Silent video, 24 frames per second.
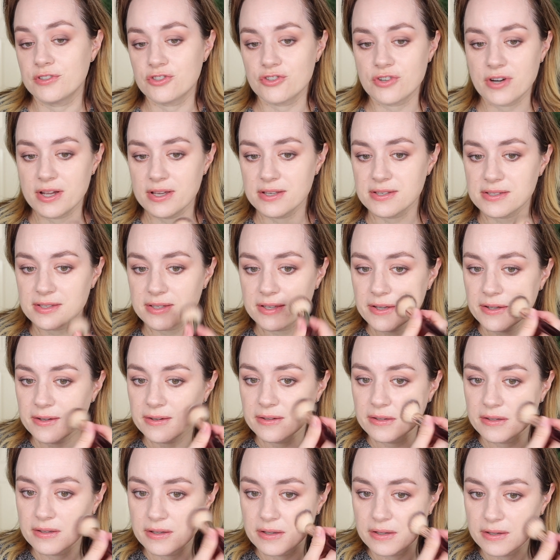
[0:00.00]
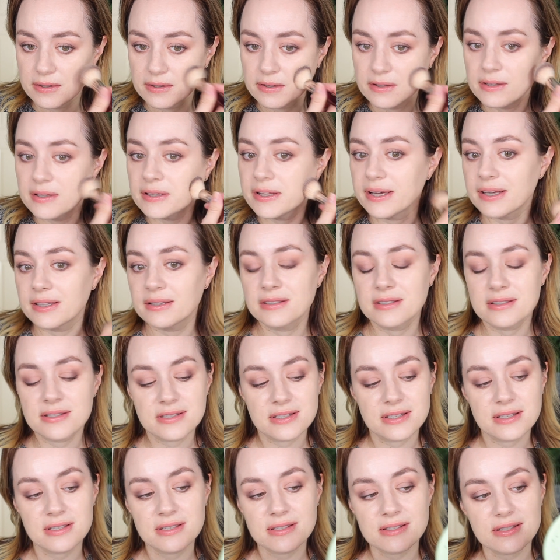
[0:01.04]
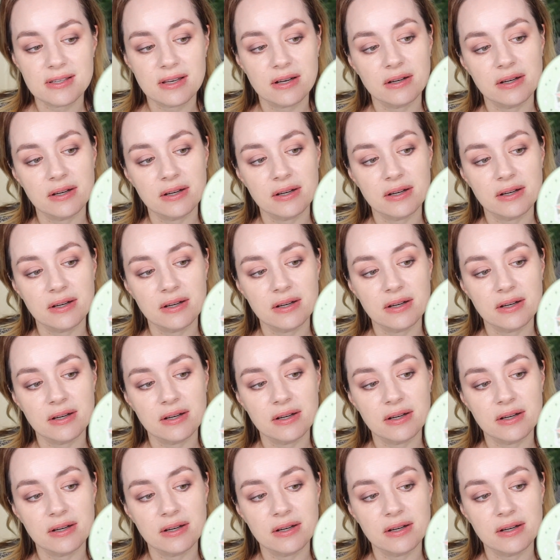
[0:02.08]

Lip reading: dry skin. Like, this is